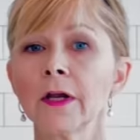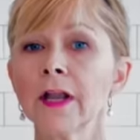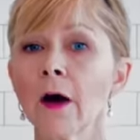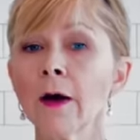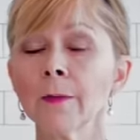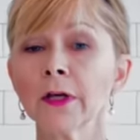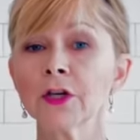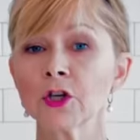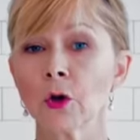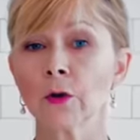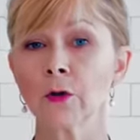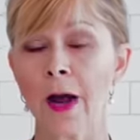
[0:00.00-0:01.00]
Now I'm going to
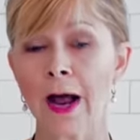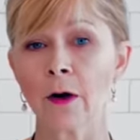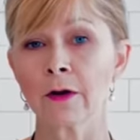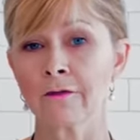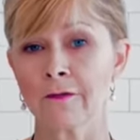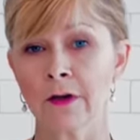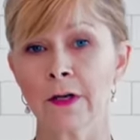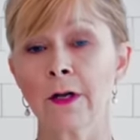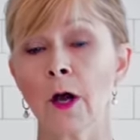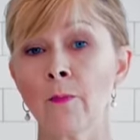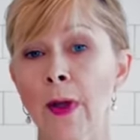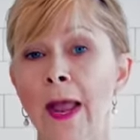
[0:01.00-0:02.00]
show you how to fit
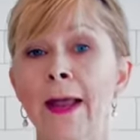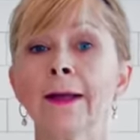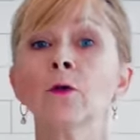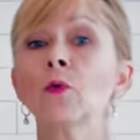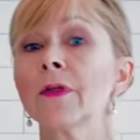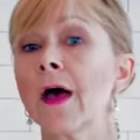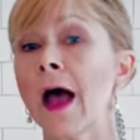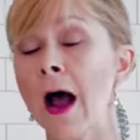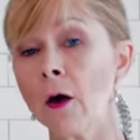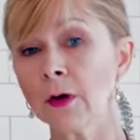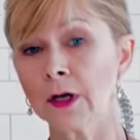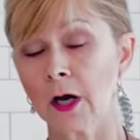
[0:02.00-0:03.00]
a bag
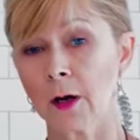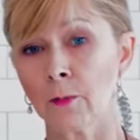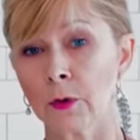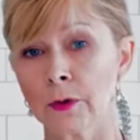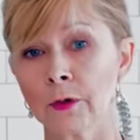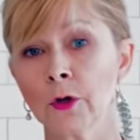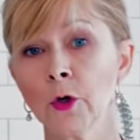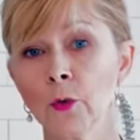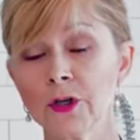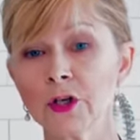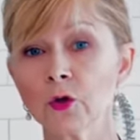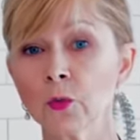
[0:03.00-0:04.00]
without a coupler,
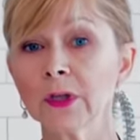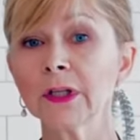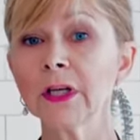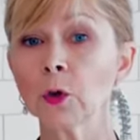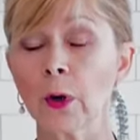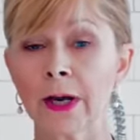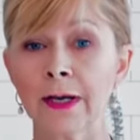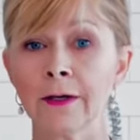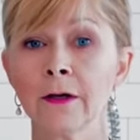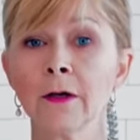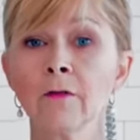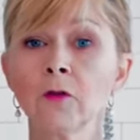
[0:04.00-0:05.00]
which is really
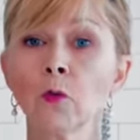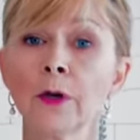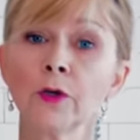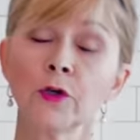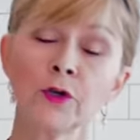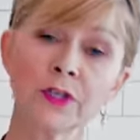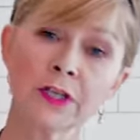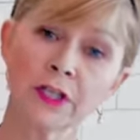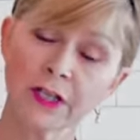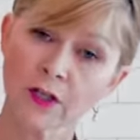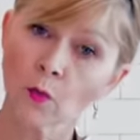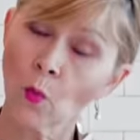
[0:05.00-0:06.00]
great for when you're using
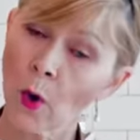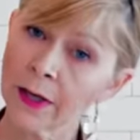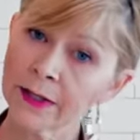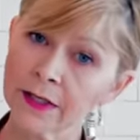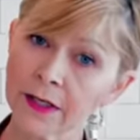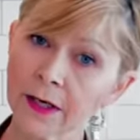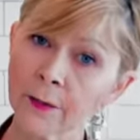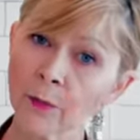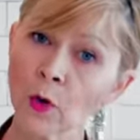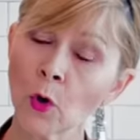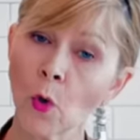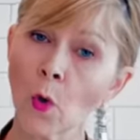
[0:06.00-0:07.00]
just one tip
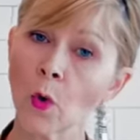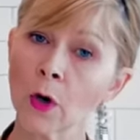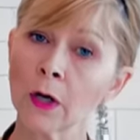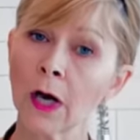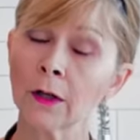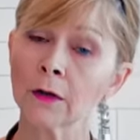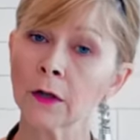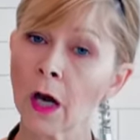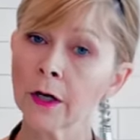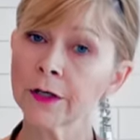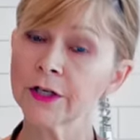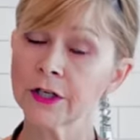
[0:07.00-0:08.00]
or a
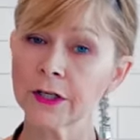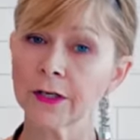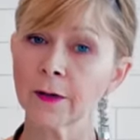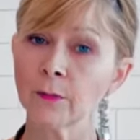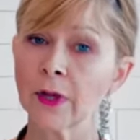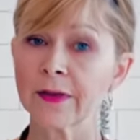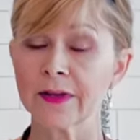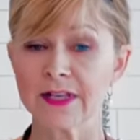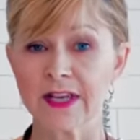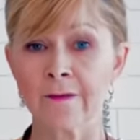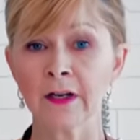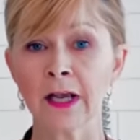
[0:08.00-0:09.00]
large tip like the
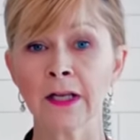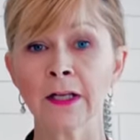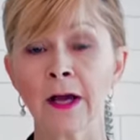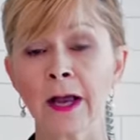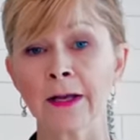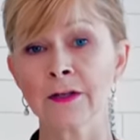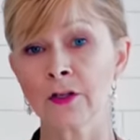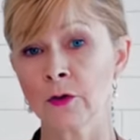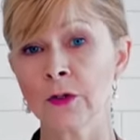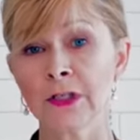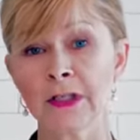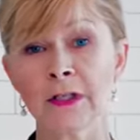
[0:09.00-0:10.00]
789,
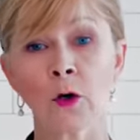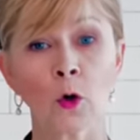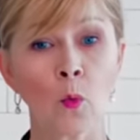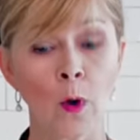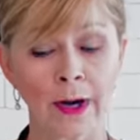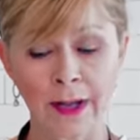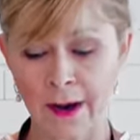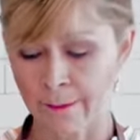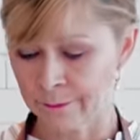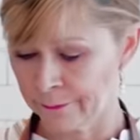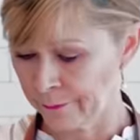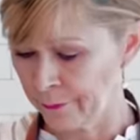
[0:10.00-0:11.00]
2D, or 1M.